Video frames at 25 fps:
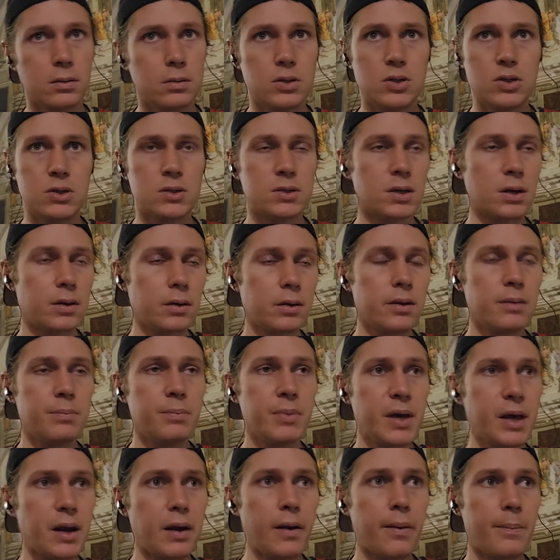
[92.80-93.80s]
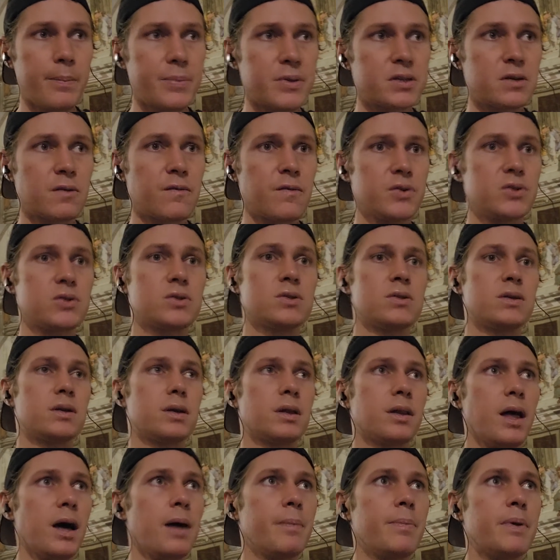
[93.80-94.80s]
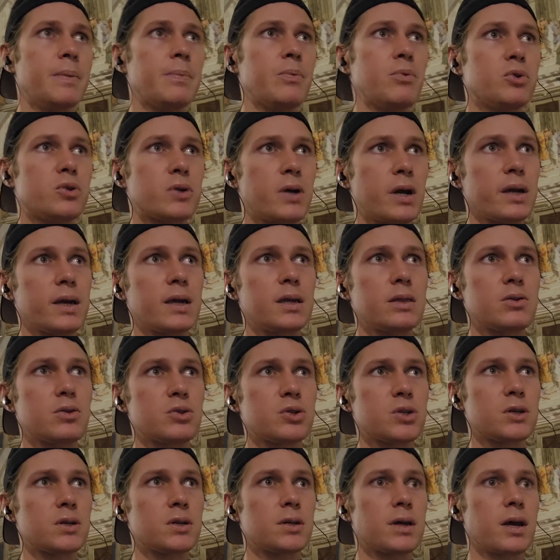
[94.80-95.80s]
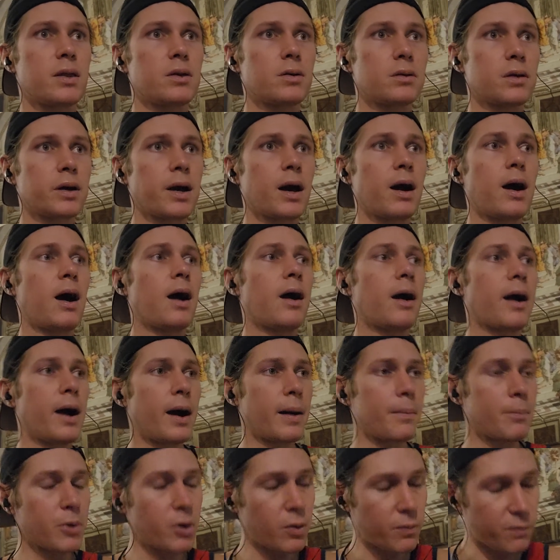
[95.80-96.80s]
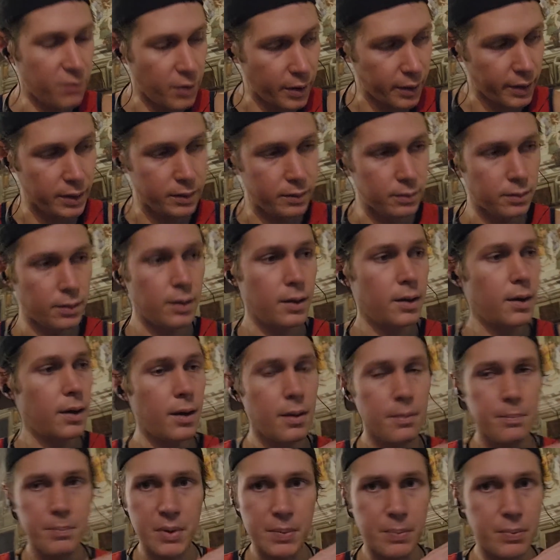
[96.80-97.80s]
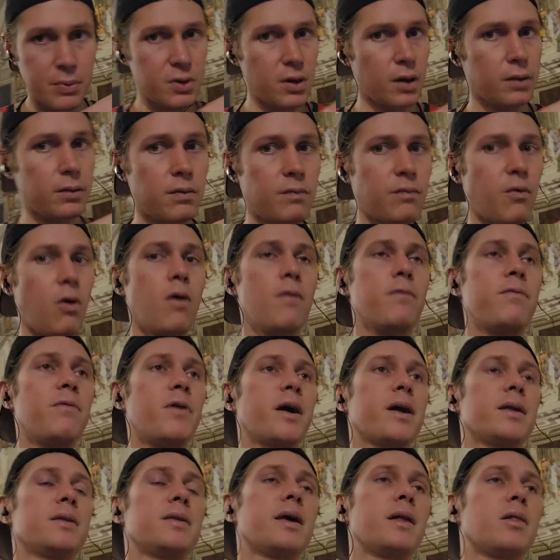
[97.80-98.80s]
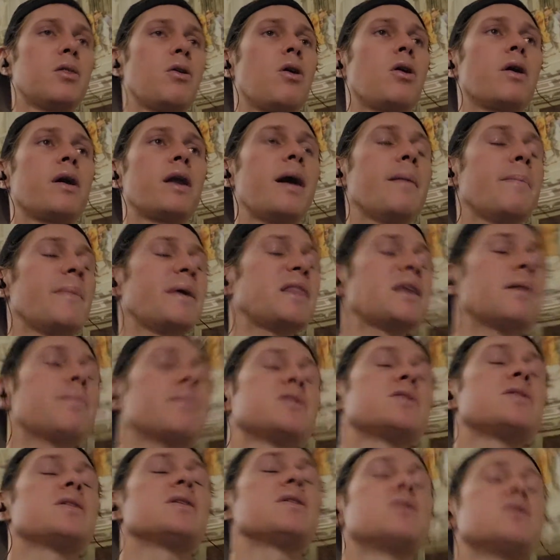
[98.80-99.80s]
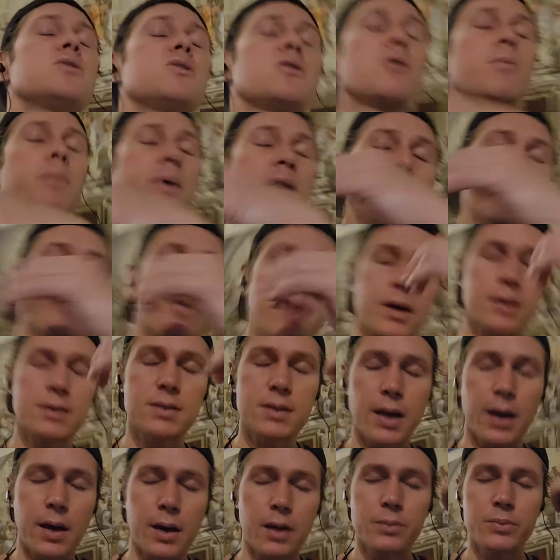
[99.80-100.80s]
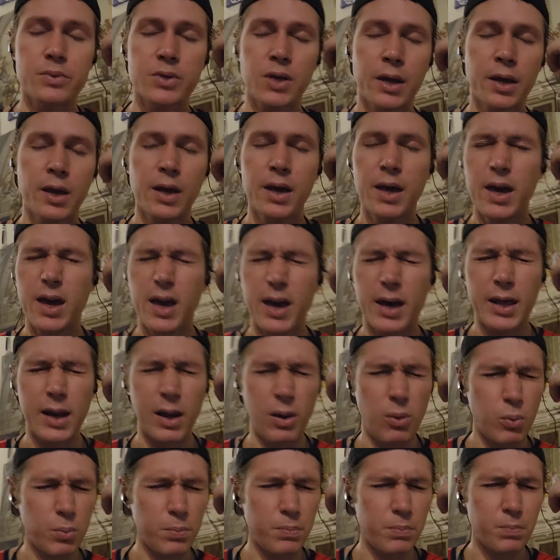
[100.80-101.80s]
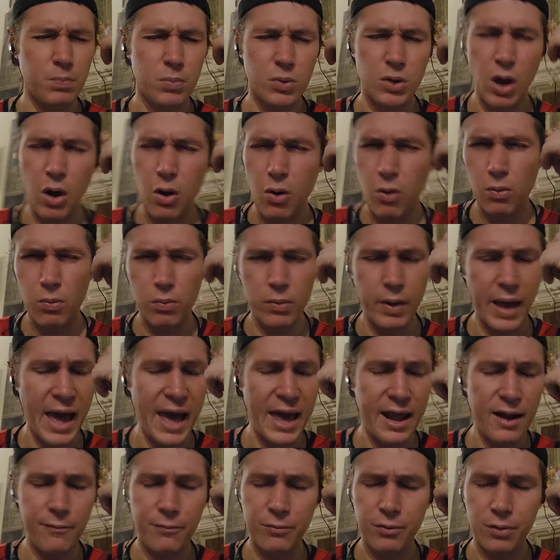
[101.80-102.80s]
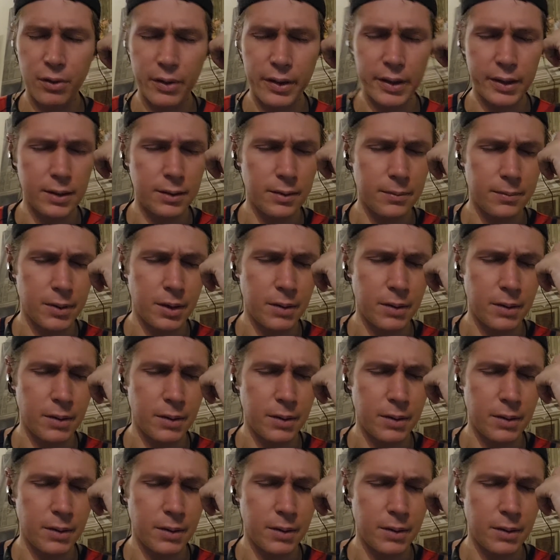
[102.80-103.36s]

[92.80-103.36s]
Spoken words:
just suddenly be at 100% efficiency. A lot of people who try to get their shit together, like, all right, I'm gonna fucking be productive all fucking day long. And I made that mistake so many fucking times, and I would go at it for like